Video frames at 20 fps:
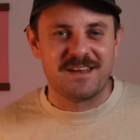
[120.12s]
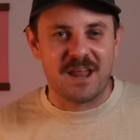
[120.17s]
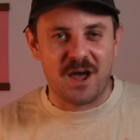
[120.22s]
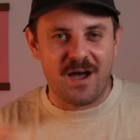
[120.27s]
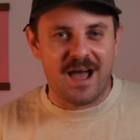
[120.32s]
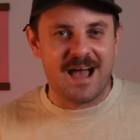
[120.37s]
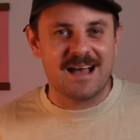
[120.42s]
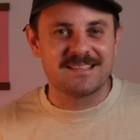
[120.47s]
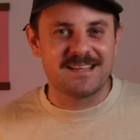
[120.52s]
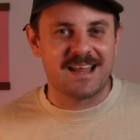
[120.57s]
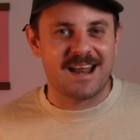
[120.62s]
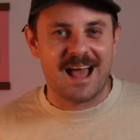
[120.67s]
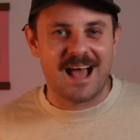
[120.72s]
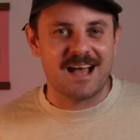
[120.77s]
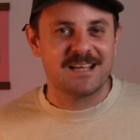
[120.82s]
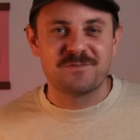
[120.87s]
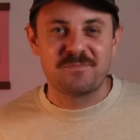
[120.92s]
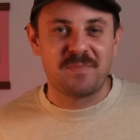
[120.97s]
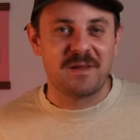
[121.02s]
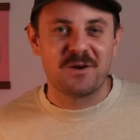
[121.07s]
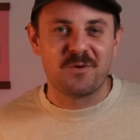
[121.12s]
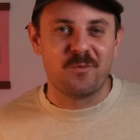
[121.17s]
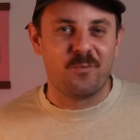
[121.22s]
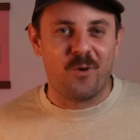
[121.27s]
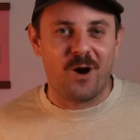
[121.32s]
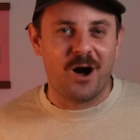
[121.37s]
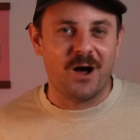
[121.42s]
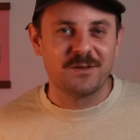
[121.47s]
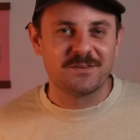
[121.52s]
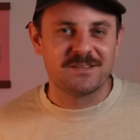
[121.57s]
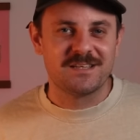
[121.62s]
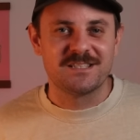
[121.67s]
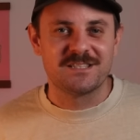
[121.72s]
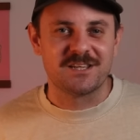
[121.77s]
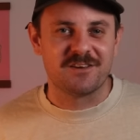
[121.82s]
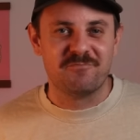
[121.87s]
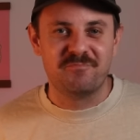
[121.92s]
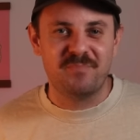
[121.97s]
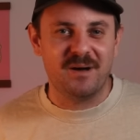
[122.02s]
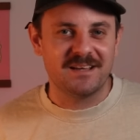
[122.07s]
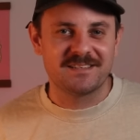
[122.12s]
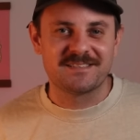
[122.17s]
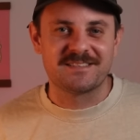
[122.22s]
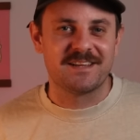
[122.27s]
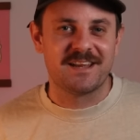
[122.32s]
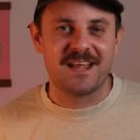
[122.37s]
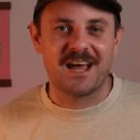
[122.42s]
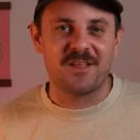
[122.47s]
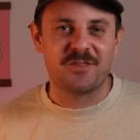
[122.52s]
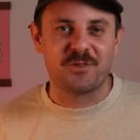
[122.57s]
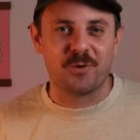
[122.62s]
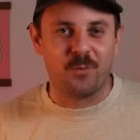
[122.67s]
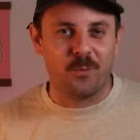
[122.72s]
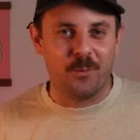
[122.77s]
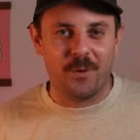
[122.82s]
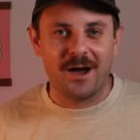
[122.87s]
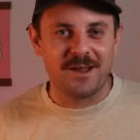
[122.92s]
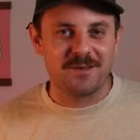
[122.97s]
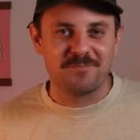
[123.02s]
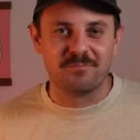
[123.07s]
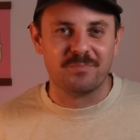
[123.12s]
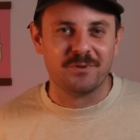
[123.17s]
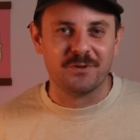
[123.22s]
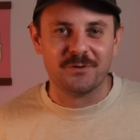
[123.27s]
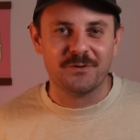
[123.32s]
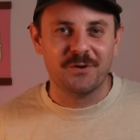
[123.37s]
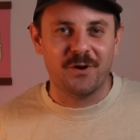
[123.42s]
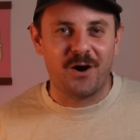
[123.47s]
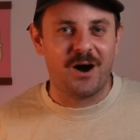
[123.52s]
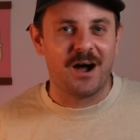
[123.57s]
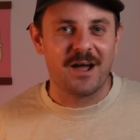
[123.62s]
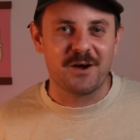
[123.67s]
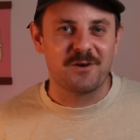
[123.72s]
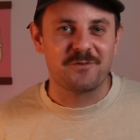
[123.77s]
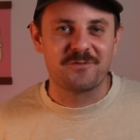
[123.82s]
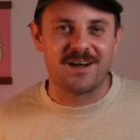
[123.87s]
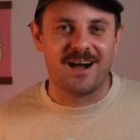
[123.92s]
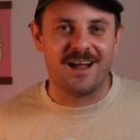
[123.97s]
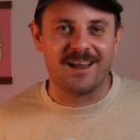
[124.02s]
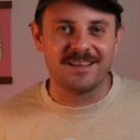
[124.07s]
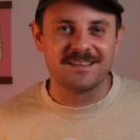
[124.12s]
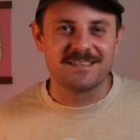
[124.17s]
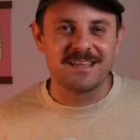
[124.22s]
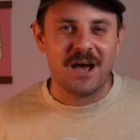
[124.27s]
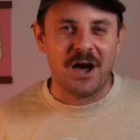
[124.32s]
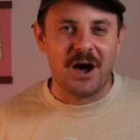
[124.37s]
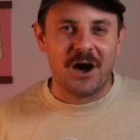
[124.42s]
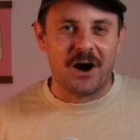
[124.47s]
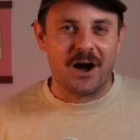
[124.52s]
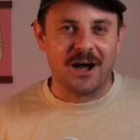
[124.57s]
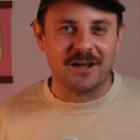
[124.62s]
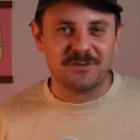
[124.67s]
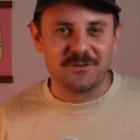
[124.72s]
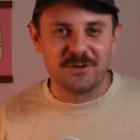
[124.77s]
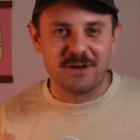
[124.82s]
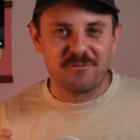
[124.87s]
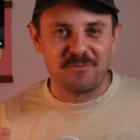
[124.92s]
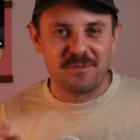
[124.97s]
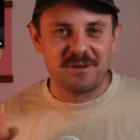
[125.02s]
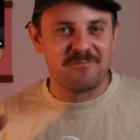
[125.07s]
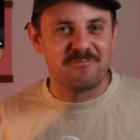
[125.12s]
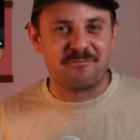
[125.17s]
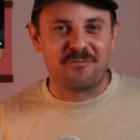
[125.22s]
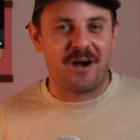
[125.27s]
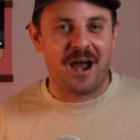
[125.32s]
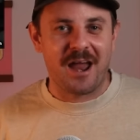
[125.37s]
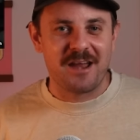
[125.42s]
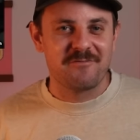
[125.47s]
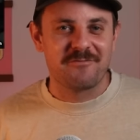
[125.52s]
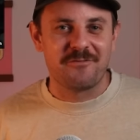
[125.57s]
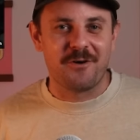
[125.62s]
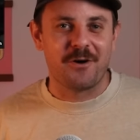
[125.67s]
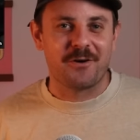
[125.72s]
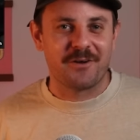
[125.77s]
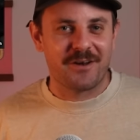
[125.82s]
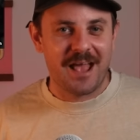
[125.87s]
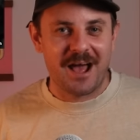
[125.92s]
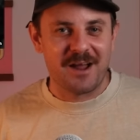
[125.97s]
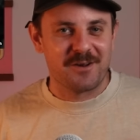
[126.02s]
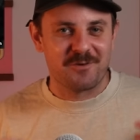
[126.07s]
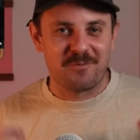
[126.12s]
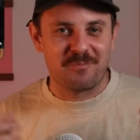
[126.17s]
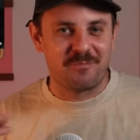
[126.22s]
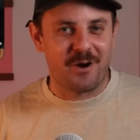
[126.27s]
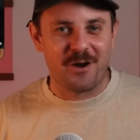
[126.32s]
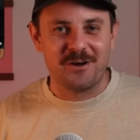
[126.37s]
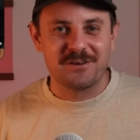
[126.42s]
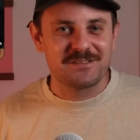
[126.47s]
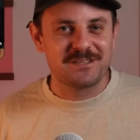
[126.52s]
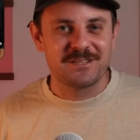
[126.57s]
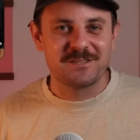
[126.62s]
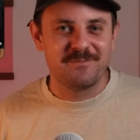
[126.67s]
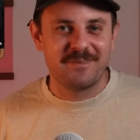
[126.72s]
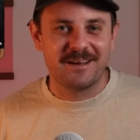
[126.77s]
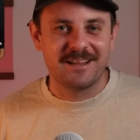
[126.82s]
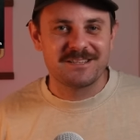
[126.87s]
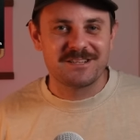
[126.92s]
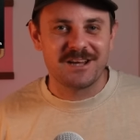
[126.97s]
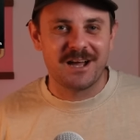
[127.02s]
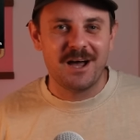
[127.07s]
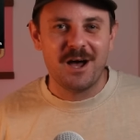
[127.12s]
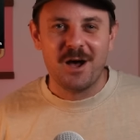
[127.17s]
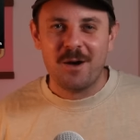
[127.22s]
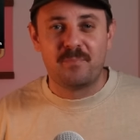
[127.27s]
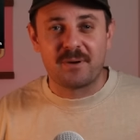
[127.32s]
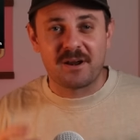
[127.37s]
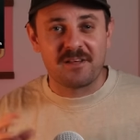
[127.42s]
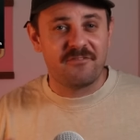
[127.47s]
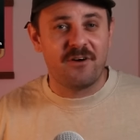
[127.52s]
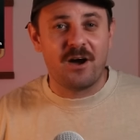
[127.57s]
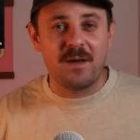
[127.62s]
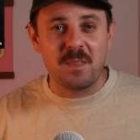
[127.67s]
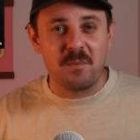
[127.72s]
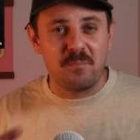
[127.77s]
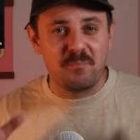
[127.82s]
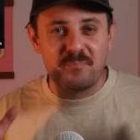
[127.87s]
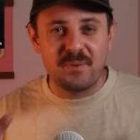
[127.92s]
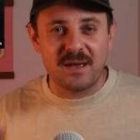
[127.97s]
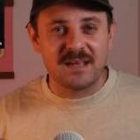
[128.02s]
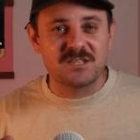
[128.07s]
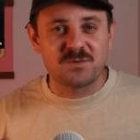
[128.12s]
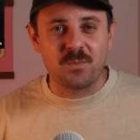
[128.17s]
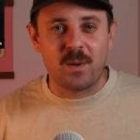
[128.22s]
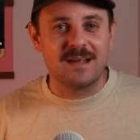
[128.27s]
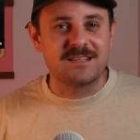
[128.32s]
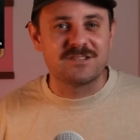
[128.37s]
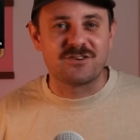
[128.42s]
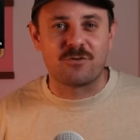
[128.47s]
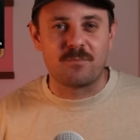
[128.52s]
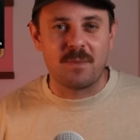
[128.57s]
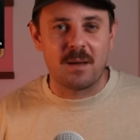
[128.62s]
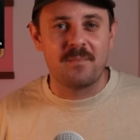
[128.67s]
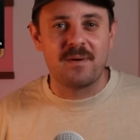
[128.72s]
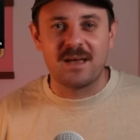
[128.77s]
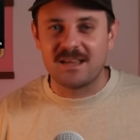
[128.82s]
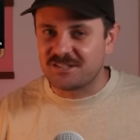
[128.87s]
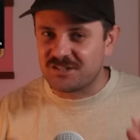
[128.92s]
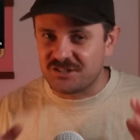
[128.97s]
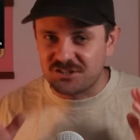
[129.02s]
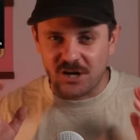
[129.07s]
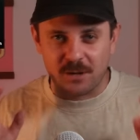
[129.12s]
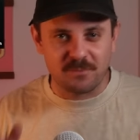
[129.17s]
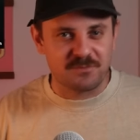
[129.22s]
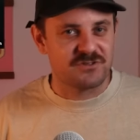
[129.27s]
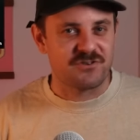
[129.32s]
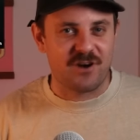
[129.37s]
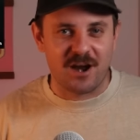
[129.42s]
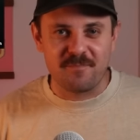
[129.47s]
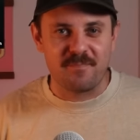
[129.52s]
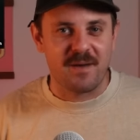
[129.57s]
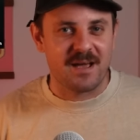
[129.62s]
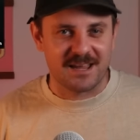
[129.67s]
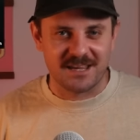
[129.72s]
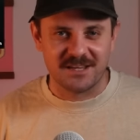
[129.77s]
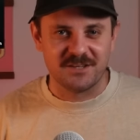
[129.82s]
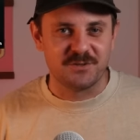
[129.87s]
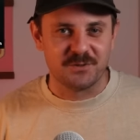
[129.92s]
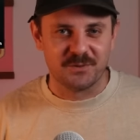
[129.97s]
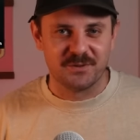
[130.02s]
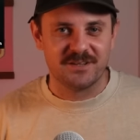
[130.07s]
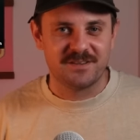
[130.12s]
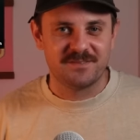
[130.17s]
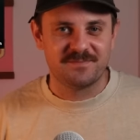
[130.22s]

Now, as it has been a while since I've busted out the white and blue high elf colors, I do have a bit of brain fog on how to approach this miniature, but I find the best way to remember is to jump straight back into it.